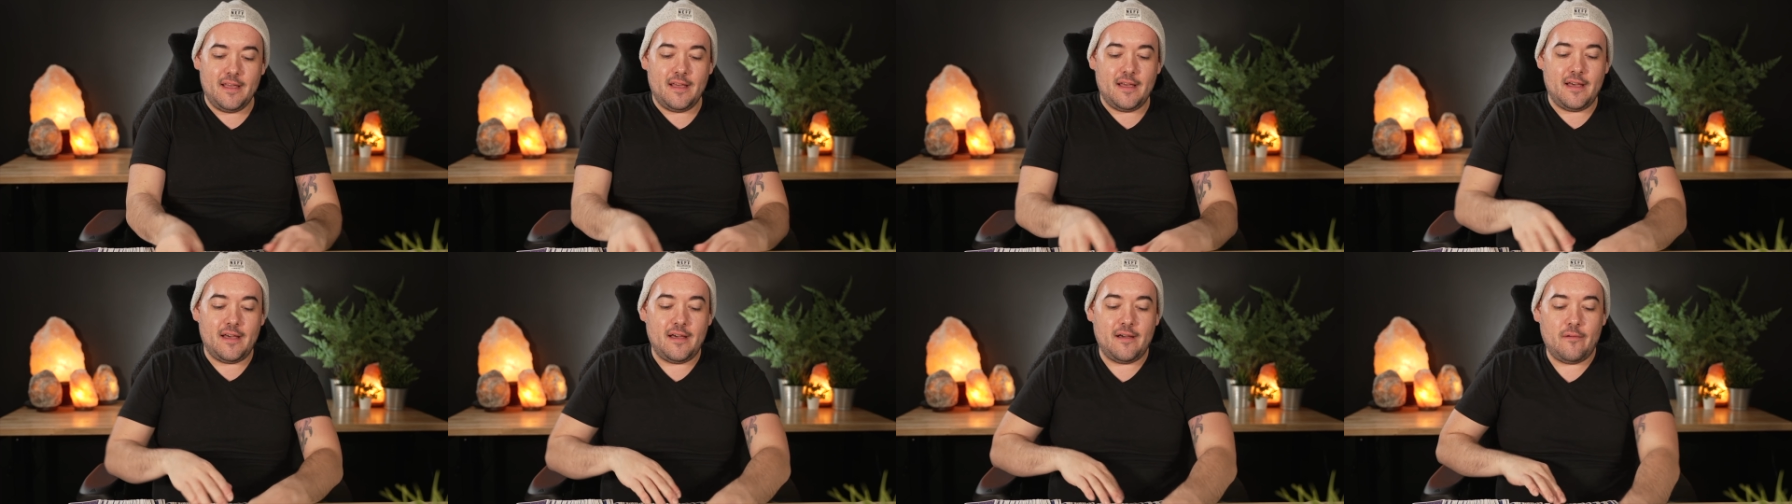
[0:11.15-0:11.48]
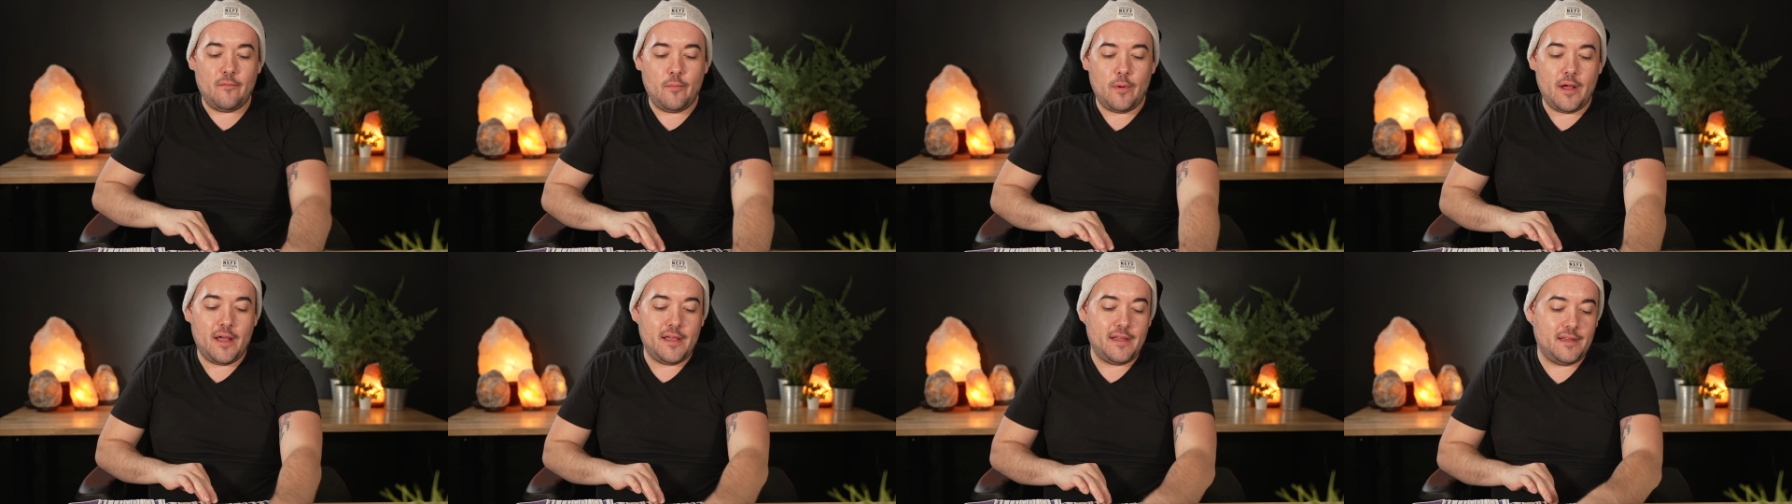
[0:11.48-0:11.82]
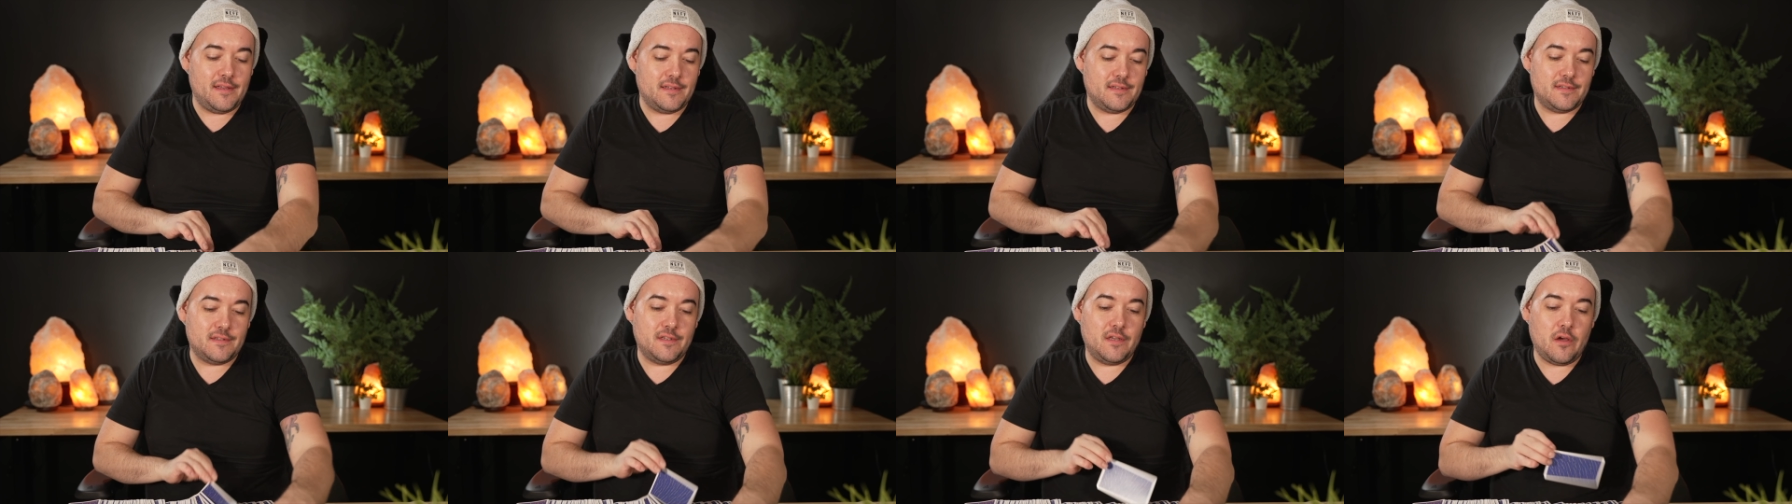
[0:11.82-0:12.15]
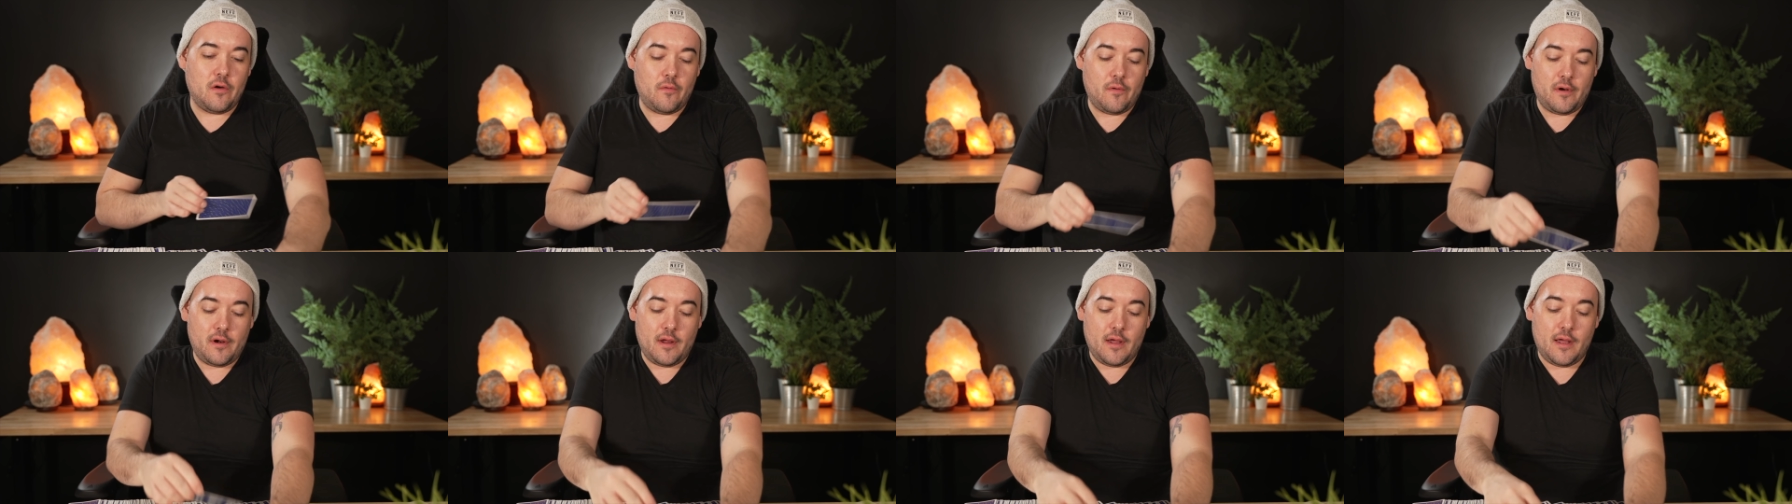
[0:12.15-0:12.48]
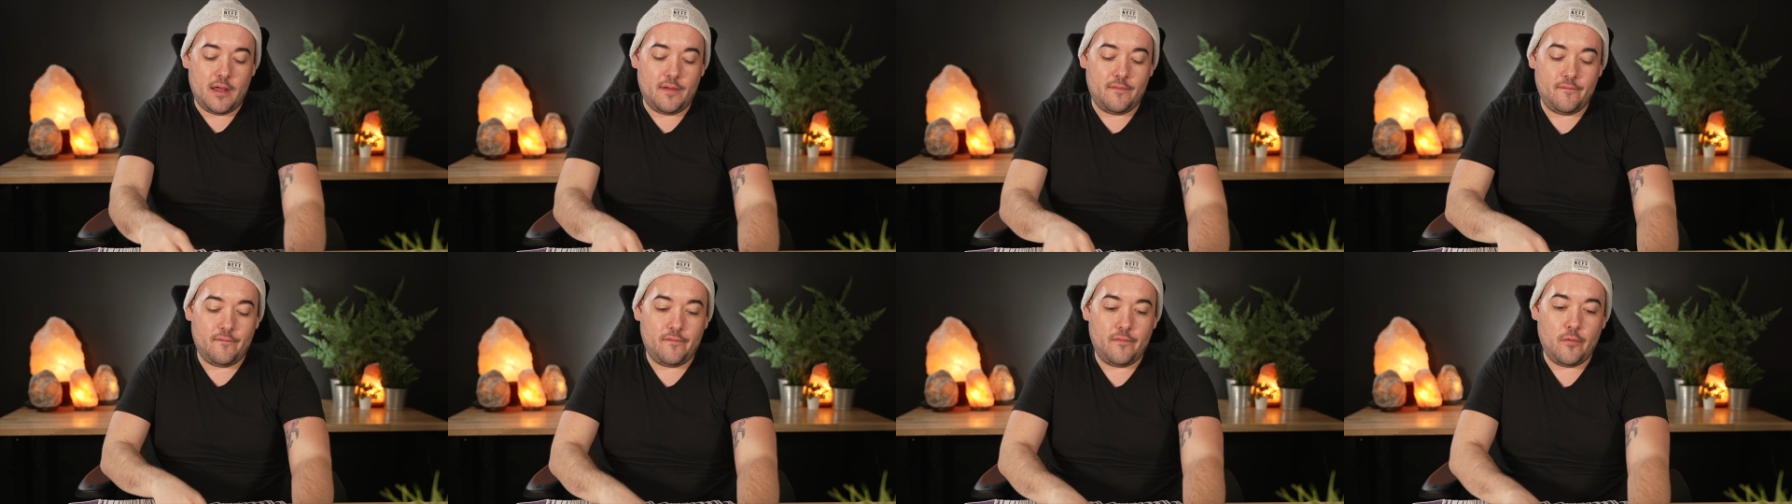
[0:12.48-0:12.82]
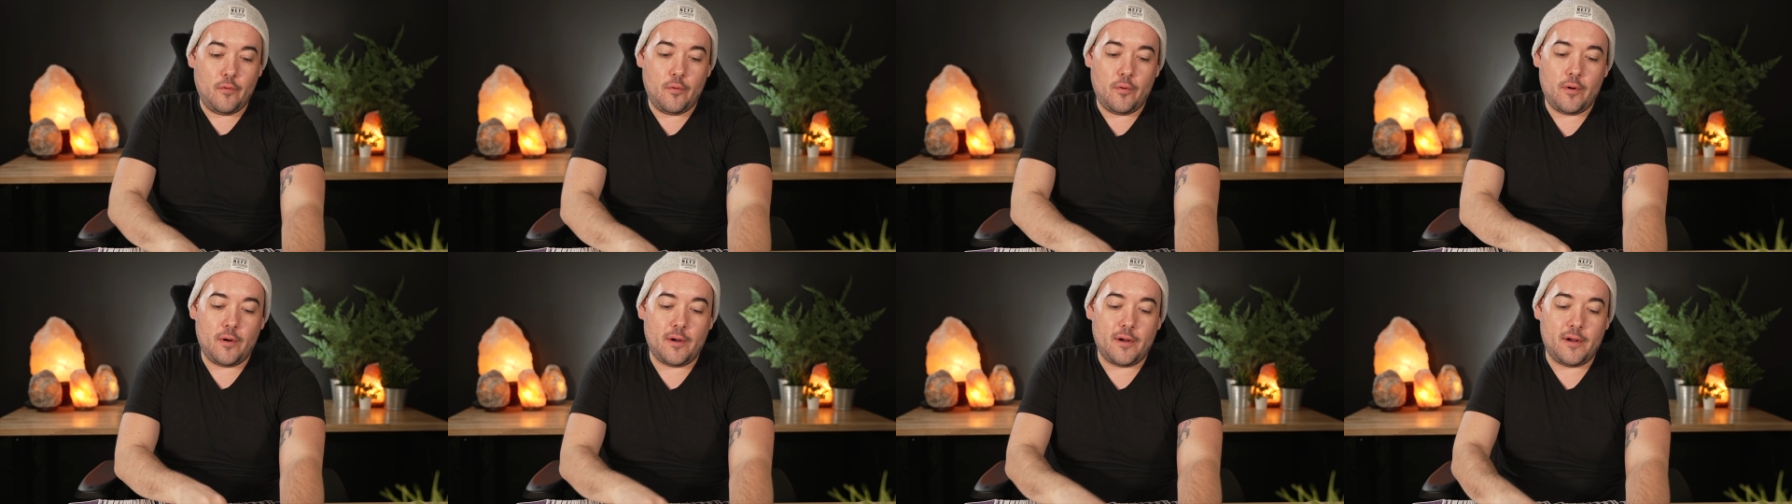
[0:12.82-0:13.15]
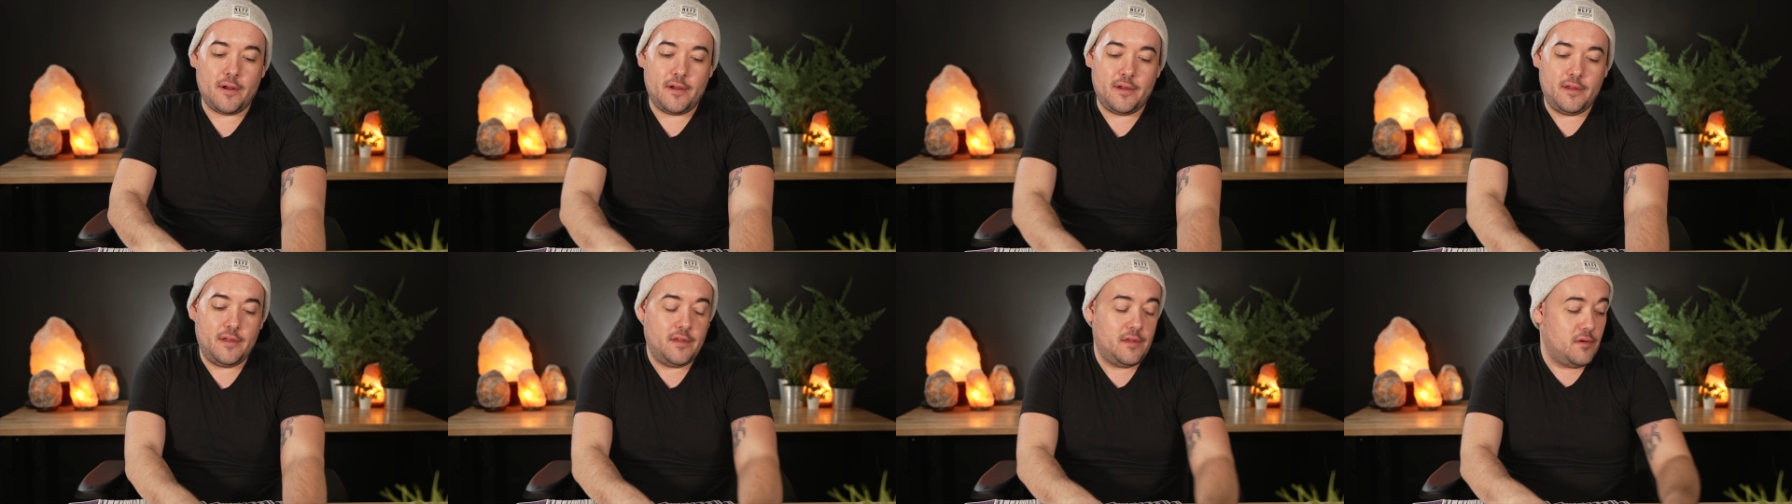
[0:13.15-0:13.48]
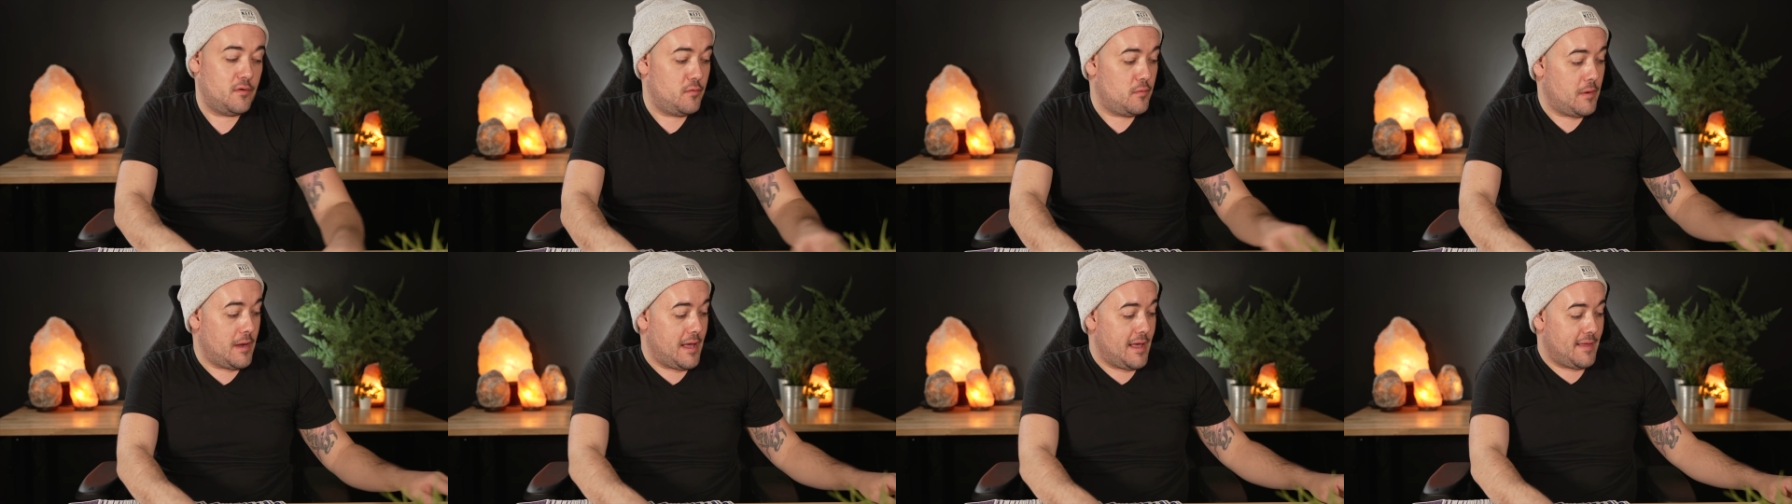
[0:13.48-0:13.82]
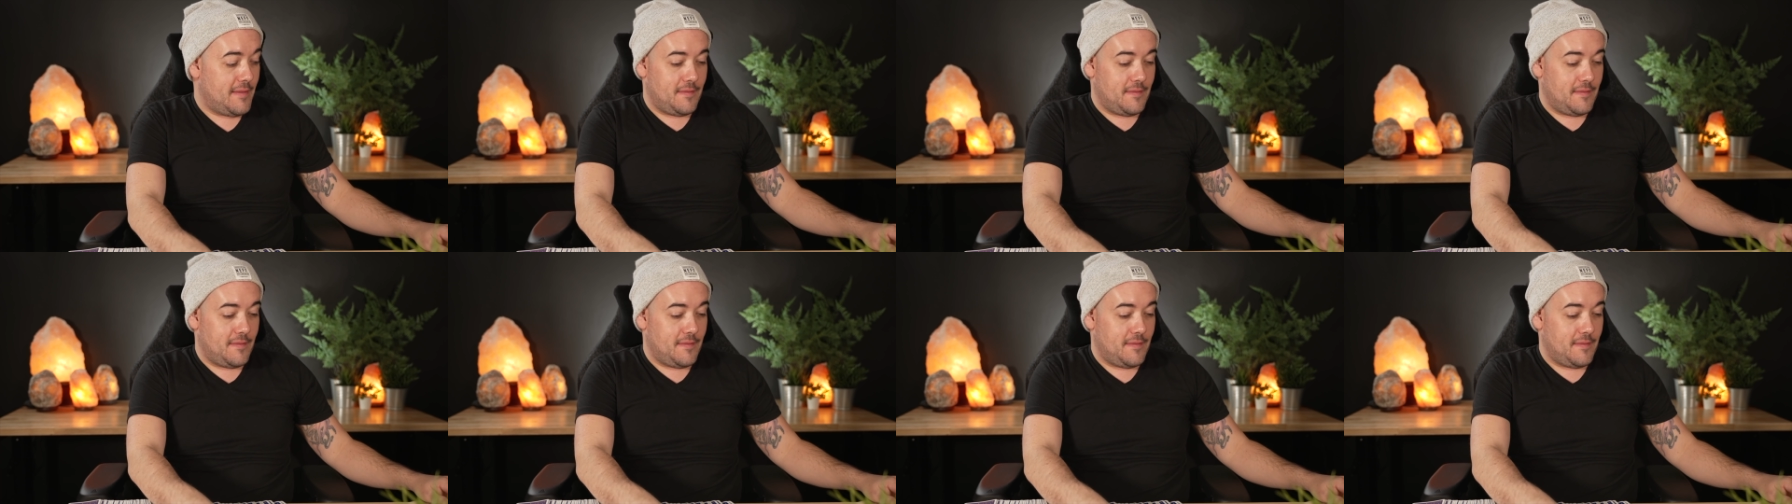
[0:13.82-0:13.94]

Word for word: uh, what is going on for you at